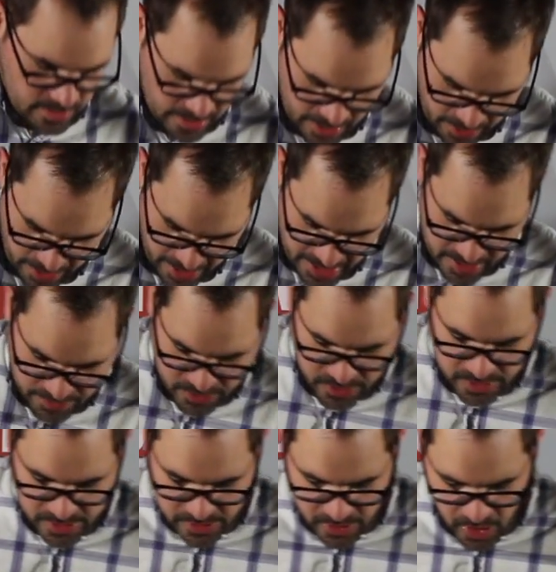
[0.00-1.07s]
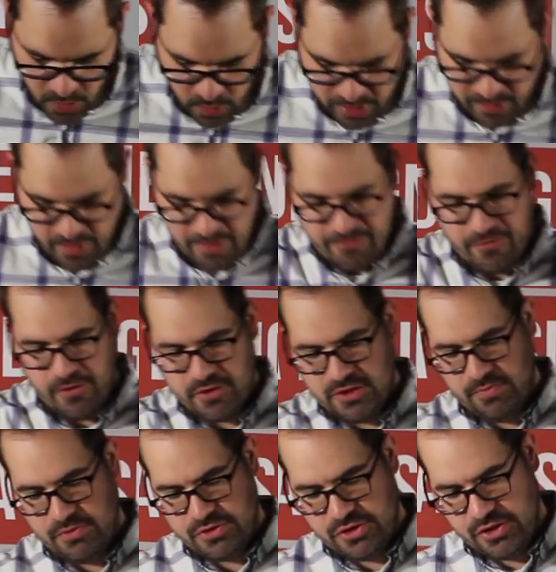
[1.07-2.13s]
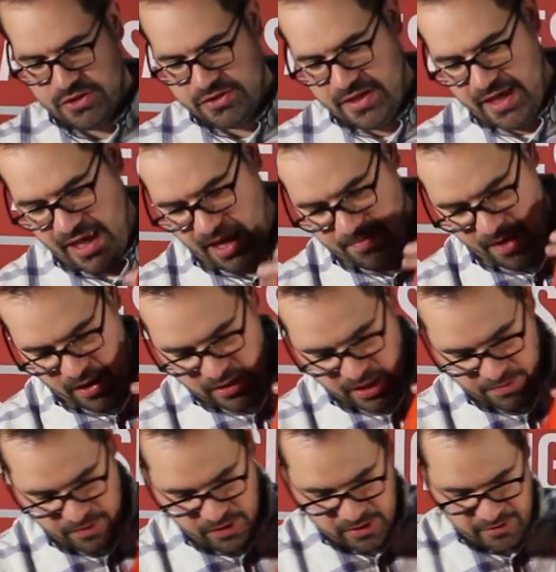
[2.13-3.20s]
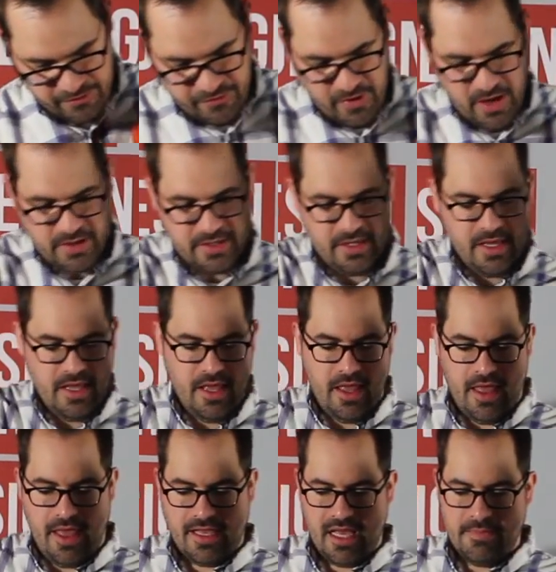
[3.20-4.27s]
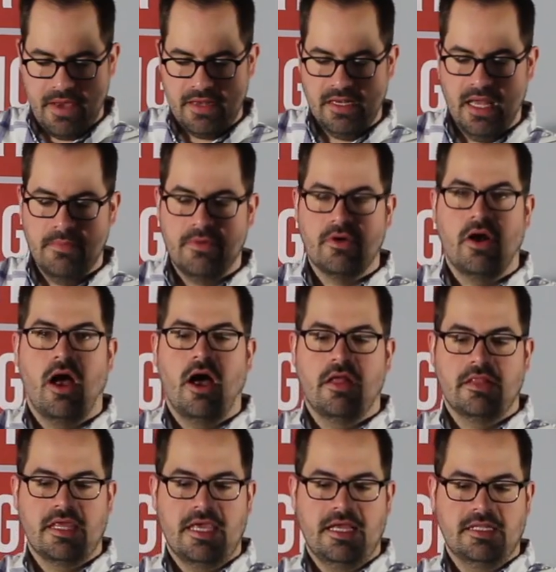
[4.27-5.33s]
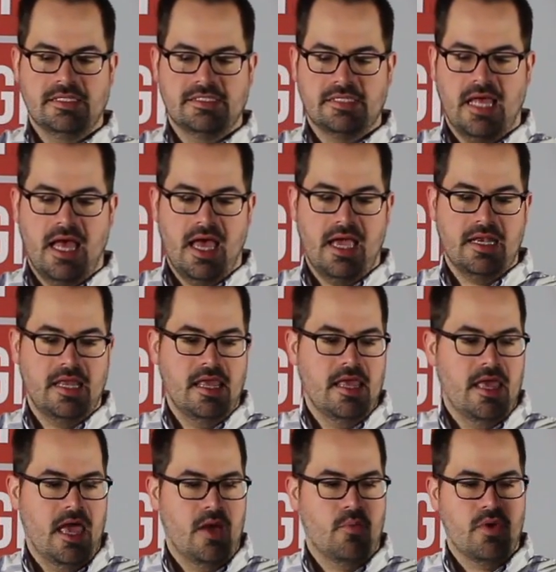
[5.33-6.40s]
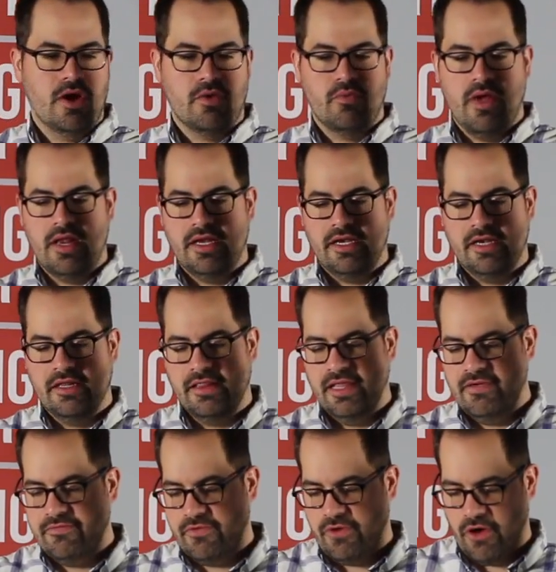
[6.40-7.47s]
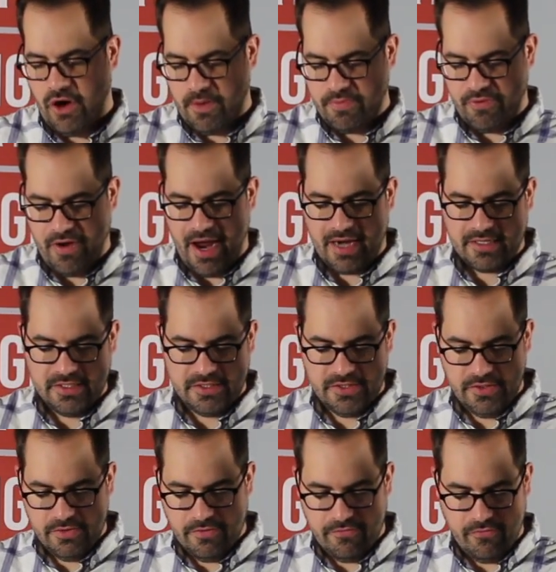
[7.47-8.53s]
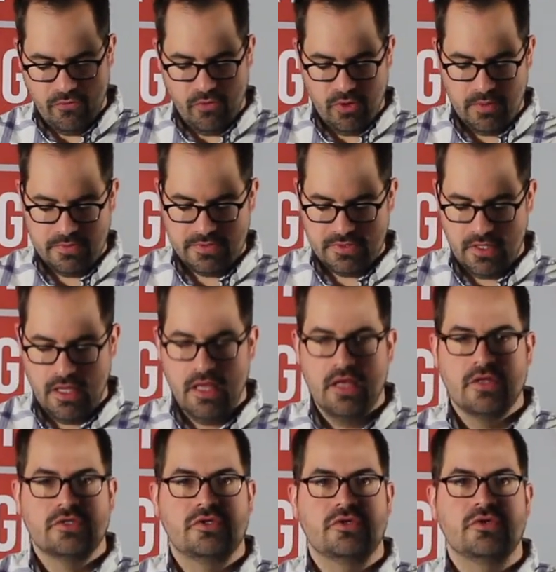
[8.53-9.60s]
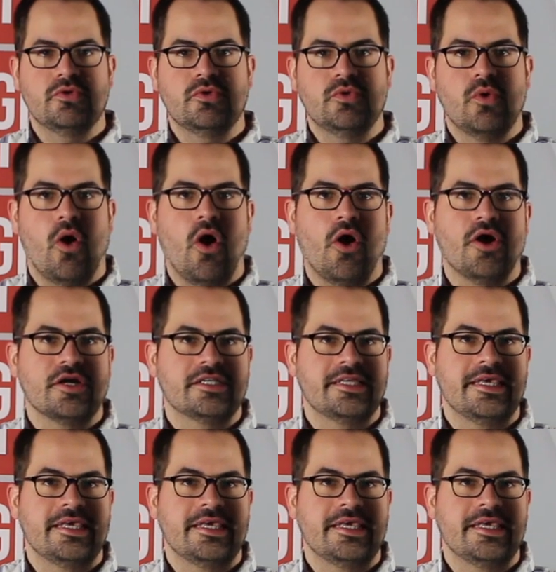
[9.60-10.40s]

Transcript: Now I am good to go with a reversible jersey. I got my number on the front, I got my number on the inside, and we are ready to deliver our practice uniforms to our